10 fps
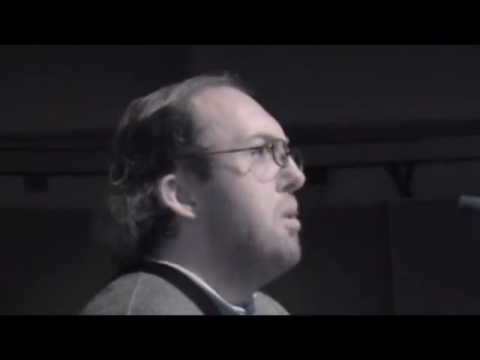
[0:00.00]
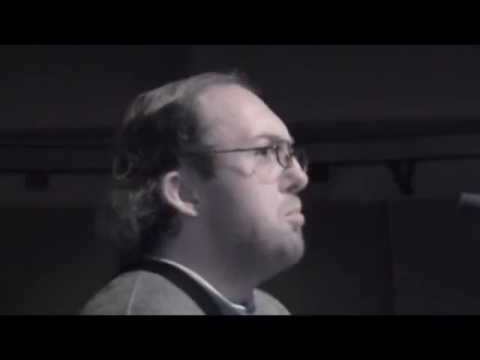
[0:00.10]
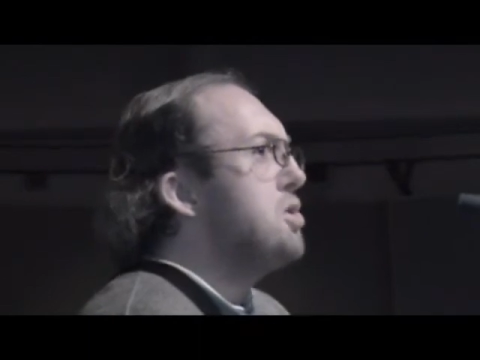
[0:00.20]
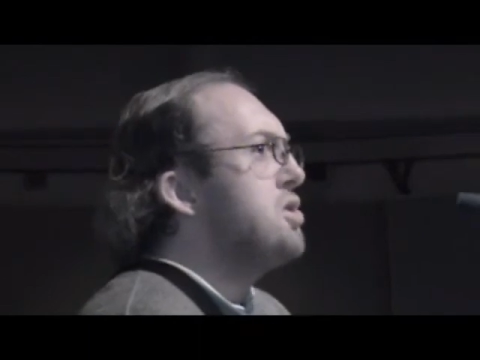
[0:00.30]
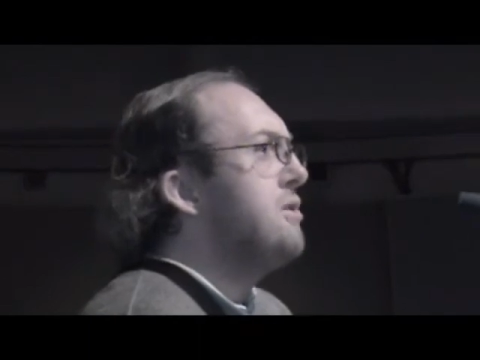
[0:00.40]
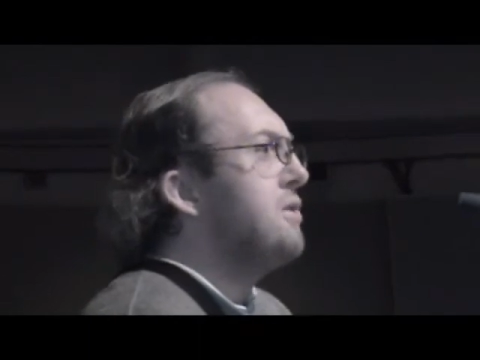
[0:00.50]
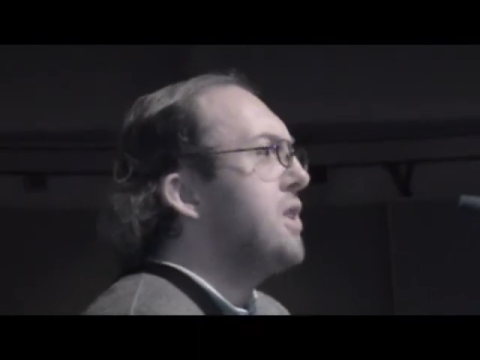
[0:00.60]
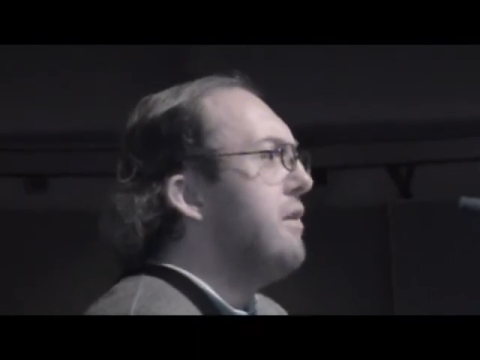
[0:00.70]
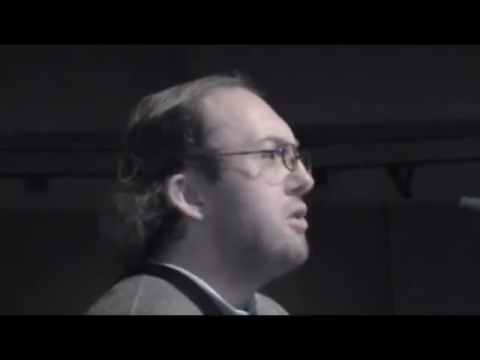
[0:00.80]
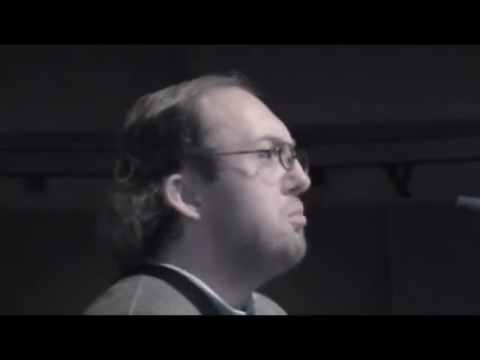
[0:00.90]
members
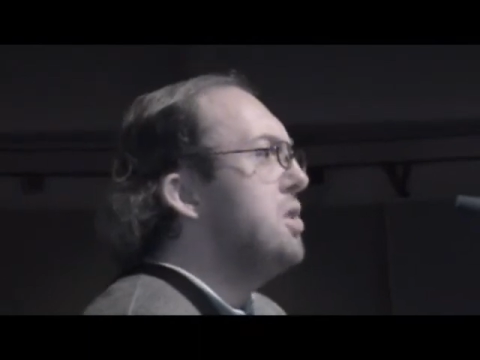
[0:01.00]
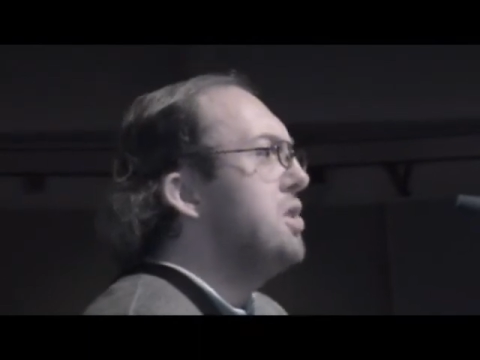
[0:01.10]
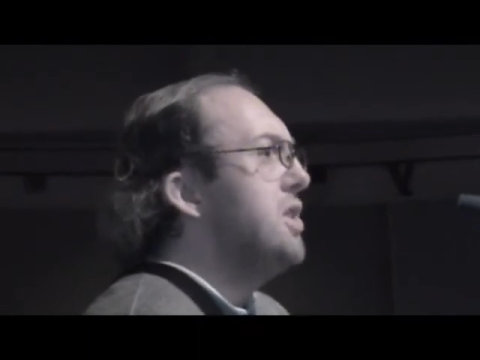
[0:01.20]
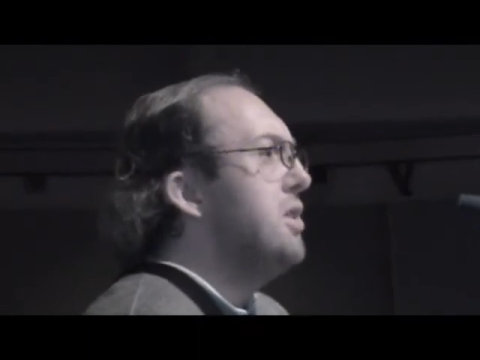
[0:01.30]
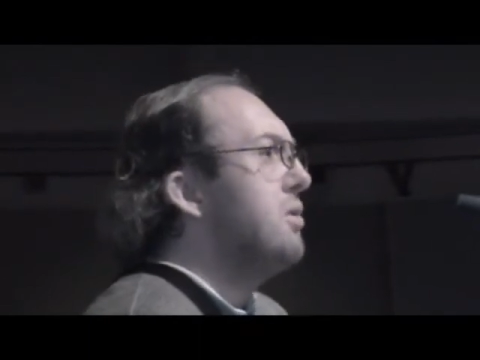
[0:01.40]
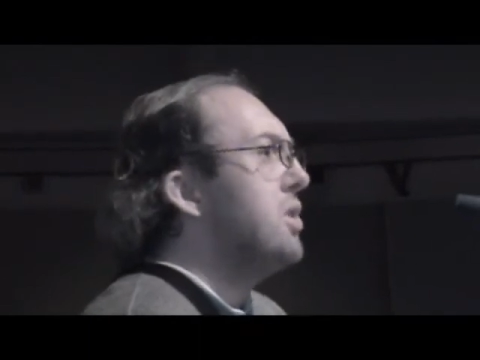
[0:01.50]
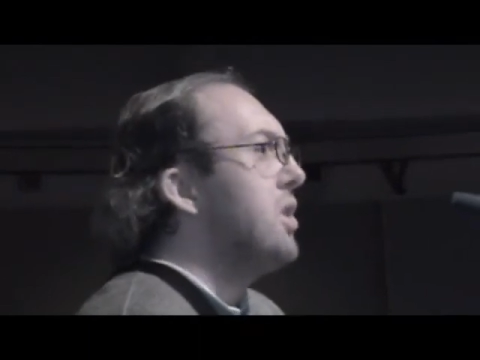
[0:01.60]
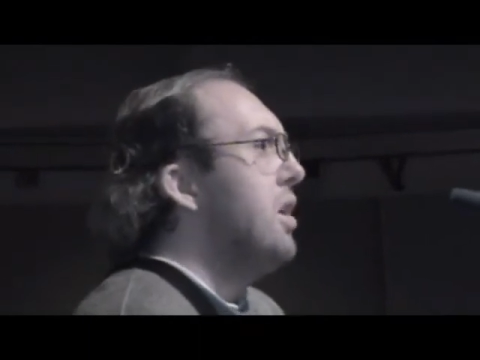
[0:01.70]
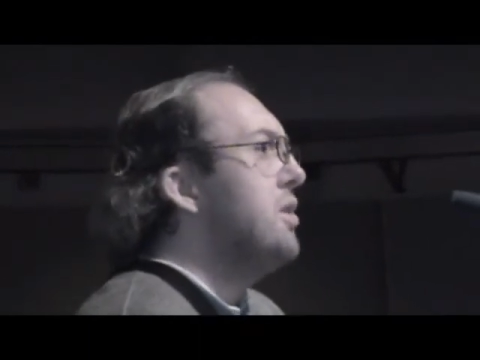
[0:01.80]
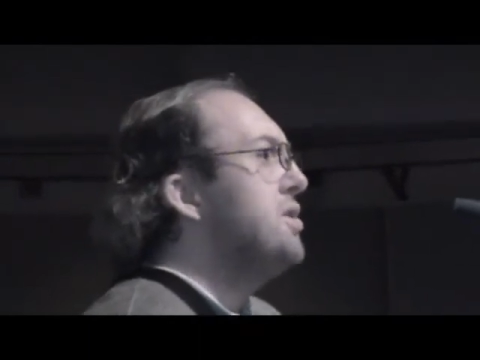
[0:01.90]
of government in
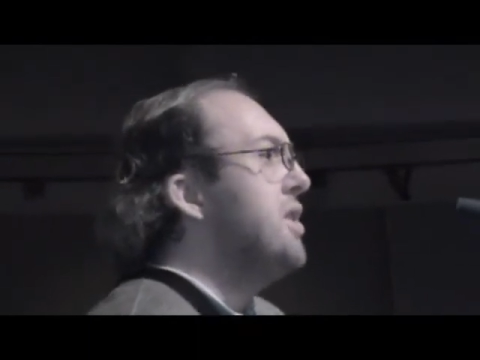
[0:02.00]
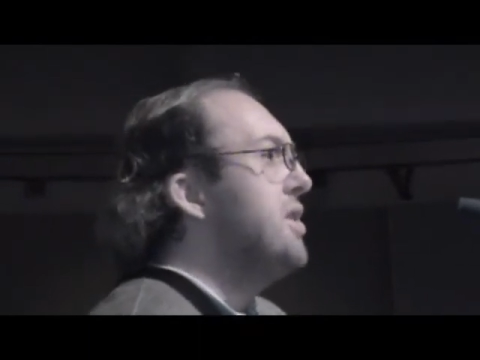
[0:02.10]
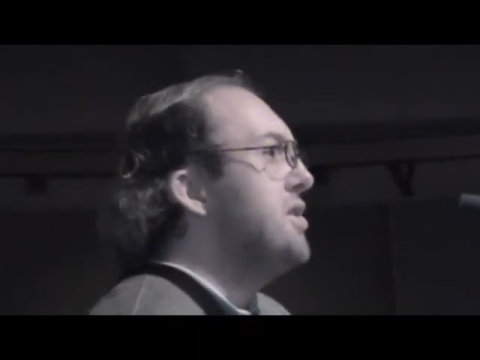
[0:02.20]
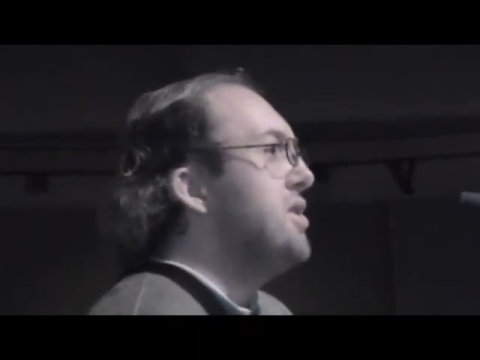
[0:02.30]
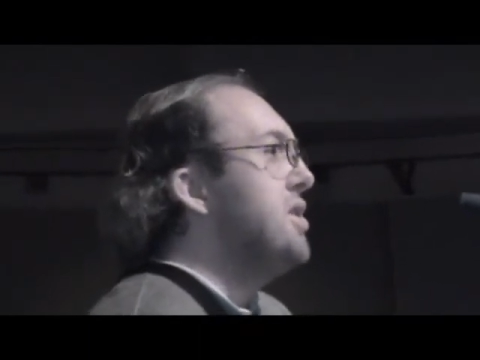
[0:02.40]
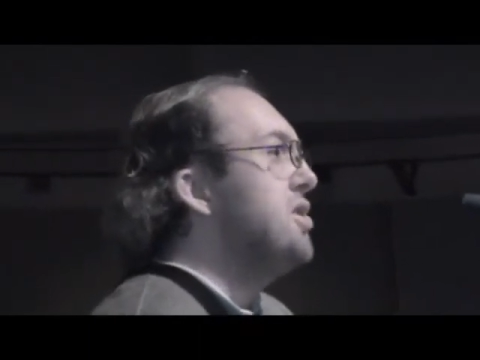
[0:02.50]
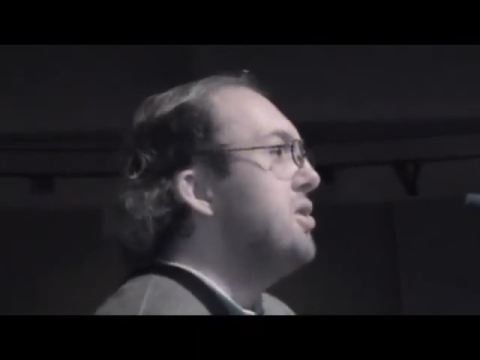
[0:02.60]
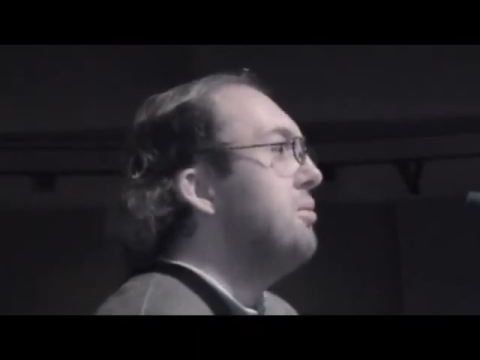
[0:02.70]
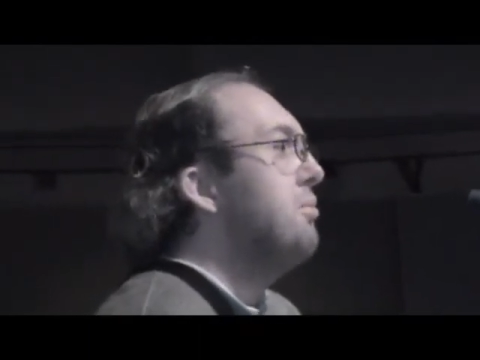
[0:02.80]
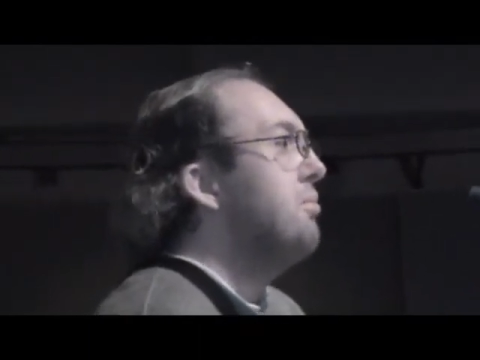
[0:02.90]
regards to this
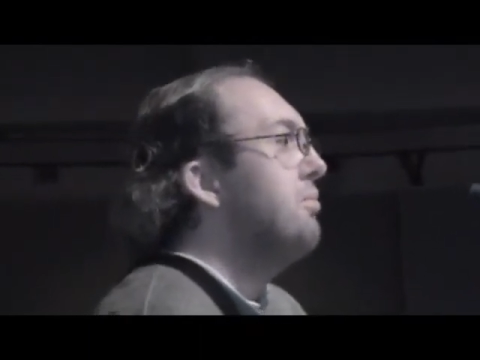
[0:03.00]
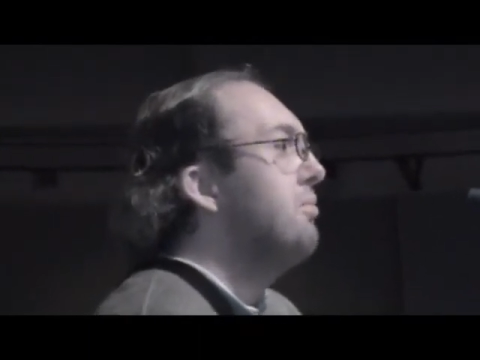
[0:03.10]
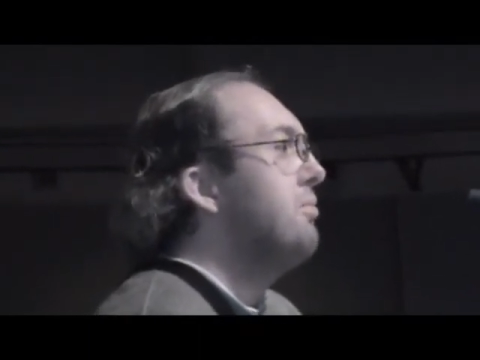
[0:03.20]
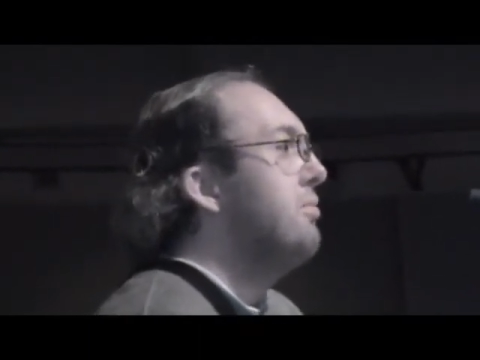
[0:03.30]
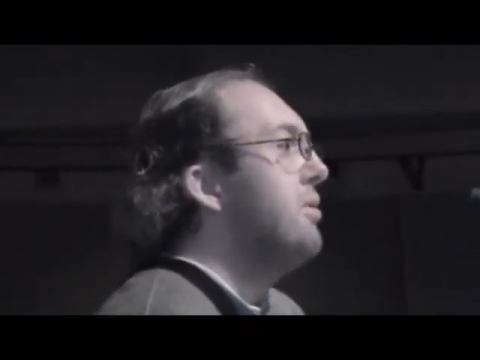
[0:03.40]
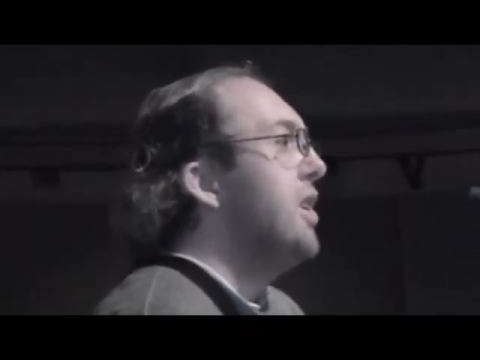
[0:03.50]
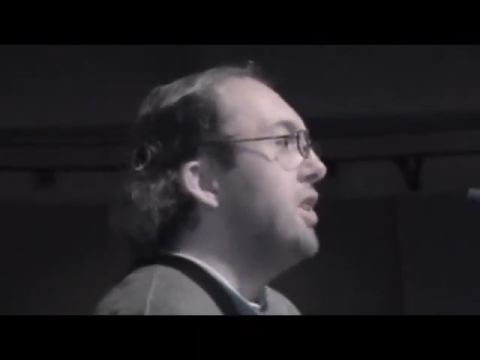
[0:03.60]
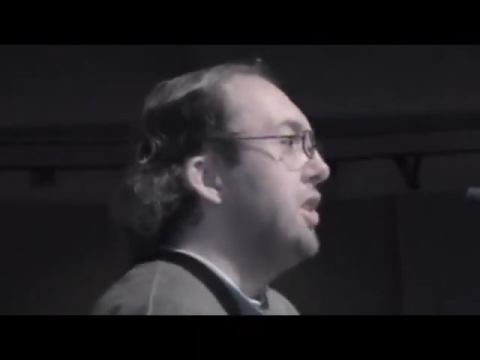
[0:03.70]
issue. Okay.